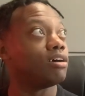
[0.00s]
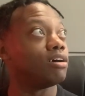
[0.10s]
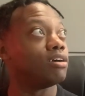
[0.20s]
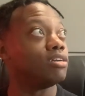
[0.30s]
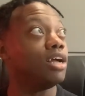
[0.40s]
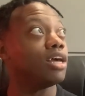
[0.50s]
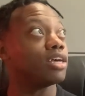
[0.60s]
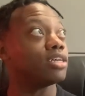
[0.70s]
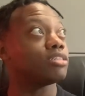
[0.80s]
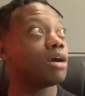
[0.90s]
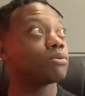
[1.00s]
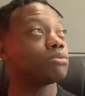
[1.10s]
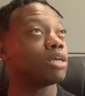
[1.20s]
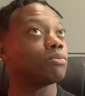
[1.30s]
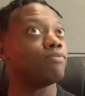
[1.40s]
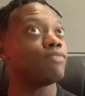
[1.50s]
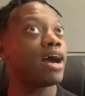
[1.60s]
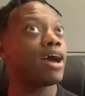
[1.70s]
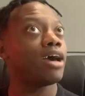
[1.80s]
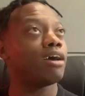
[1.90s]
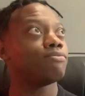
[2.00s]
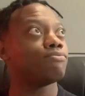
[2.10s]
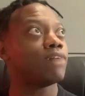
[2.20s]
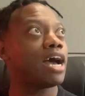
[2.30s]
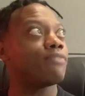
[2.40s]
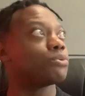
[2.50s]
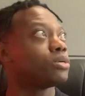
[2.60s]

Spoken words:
Yeah, like Tom Cruise, like what, 5'3"?